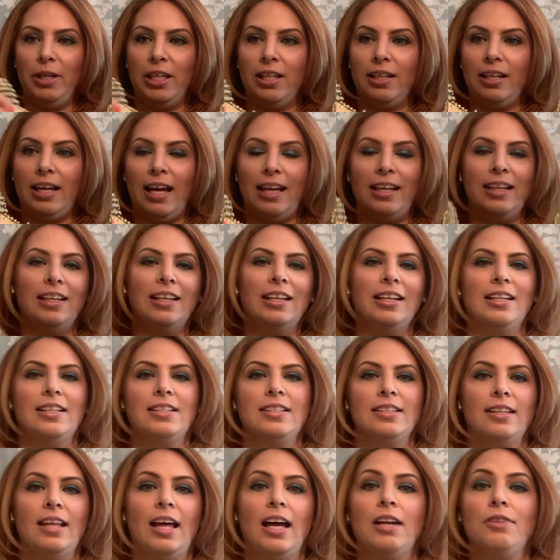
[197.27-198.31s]
could kind of get
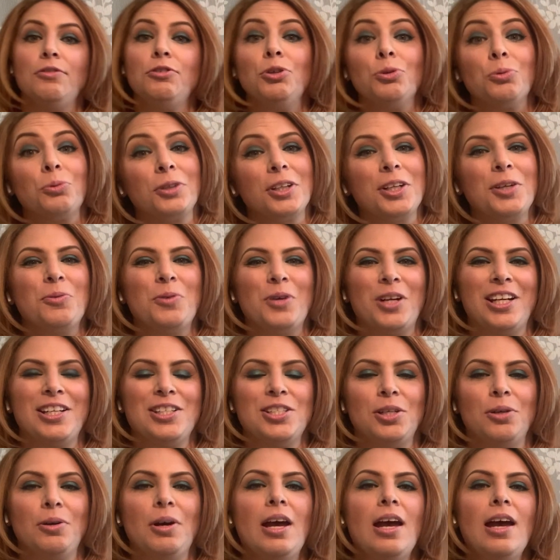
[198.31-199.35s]
into that if you really wanted
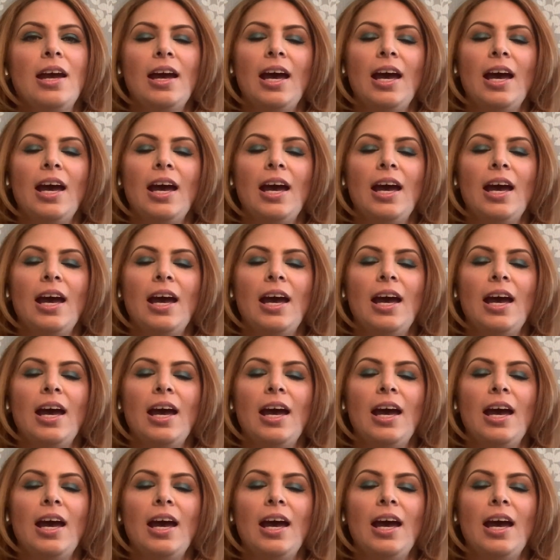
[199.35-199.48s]
to.